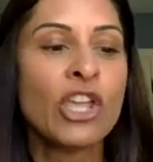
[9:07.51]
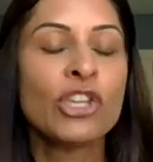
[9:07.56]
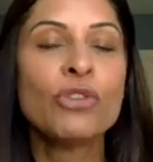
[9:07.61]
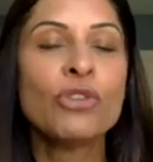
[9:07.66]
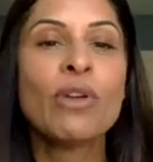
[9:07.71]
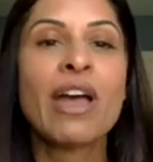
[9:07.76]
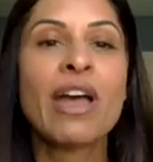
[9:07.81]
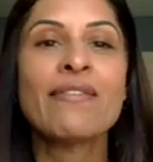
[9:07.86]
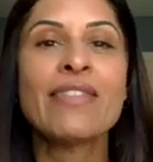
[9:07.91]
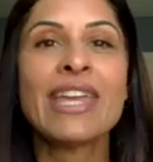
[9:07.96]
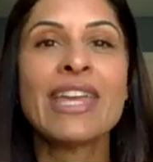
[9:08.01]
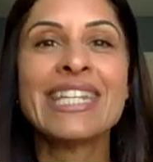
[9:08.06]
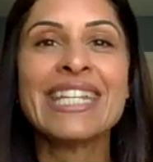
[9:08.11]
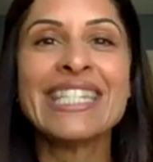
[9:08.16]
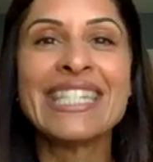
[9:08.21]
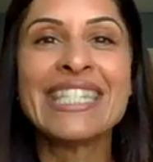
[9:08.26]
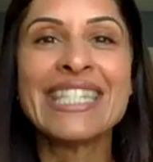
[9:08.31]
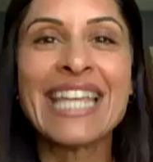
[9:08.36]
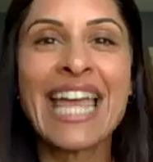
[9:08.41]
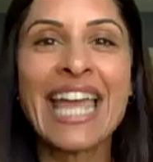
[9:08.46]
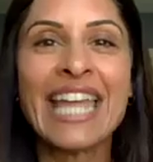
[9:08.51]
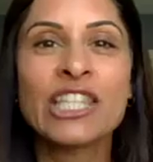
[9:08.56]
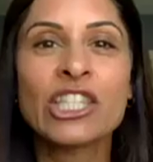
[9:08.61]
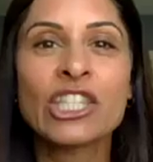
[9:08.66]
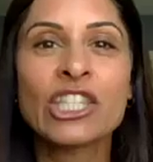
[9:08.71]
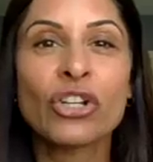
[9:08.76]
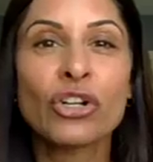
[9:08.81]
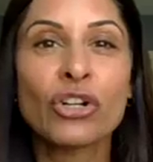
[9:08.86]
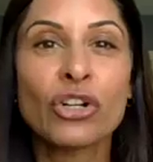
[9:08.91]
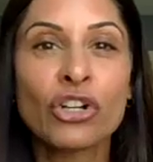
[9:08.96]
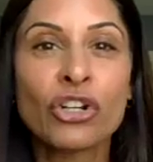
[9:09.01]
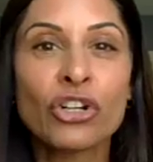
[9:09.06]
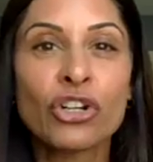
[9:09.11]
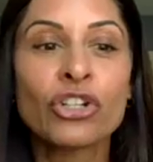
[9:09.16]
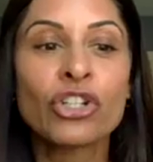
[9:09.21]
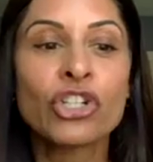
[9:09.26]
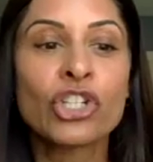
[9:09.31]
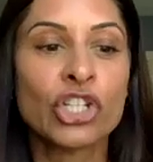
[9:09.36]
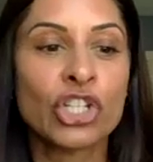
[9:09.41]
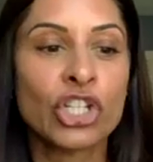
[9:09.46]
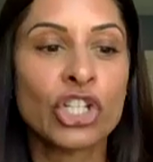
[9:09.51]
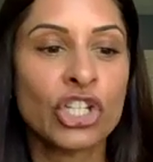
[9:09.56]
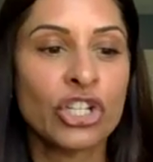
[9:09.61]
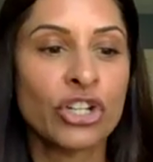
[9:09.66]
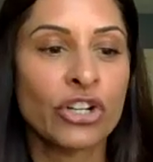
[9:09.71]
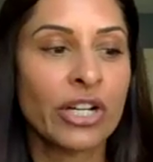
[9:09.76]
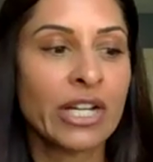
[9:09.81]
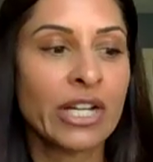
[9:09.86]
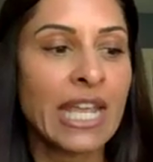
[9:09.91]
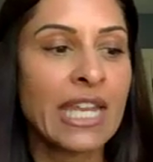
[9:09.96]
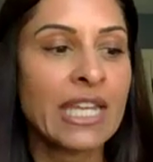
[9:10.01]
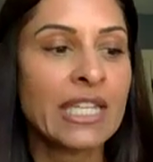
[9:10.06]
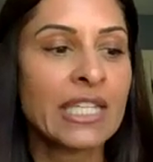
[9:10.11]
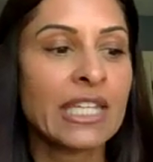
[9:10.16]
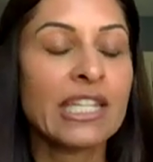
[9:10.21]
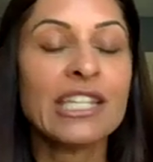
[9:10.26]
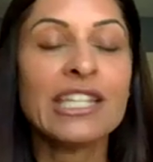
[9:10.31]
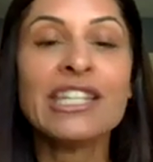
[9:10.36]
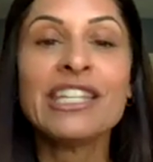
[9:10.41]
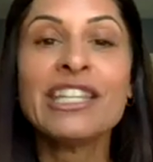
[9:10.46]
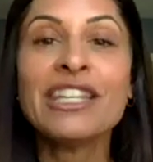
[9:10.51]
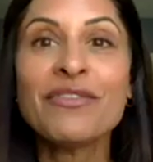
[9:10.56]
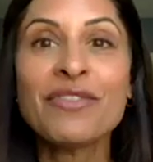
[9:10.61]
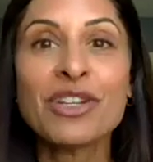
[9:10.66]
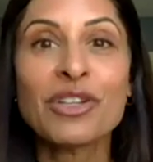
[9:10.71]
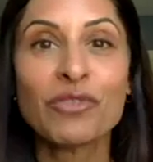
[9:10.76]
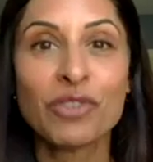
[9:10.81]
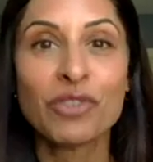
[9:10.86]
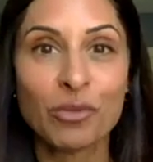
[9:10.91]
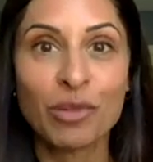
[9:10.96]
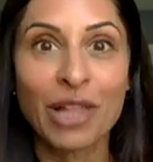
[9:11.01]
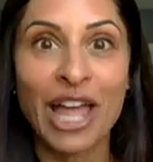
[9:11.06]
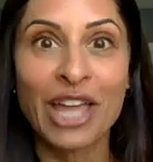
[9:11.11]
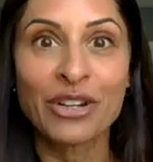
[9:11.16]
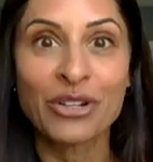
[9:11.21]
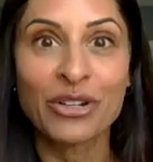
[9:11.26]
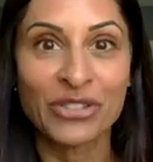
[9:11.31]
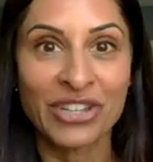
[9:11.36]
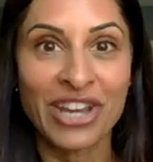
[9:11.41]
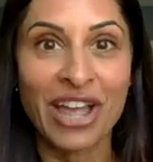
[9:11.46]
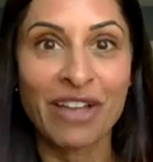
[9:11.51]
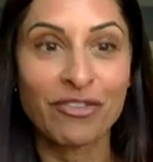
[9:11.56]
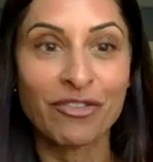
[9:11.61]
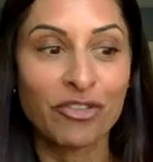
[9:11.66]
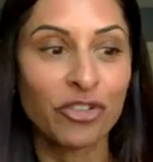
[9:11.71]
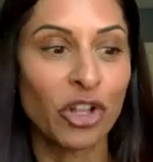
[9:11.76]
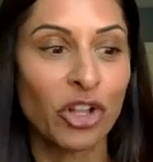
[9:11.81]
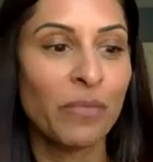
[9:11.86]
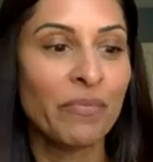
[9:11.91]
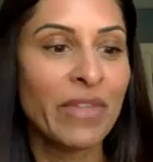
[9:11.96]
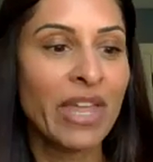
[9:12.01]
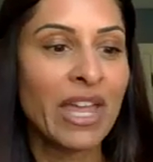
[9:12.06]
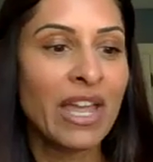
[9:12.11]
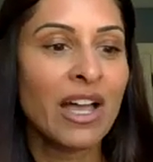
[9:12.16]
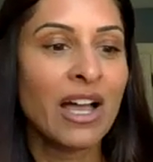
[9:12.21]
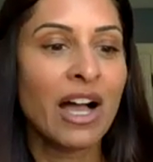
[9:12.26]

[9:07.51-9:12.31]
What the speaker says: You have that intense urge to urinate, even if your bladder is not full.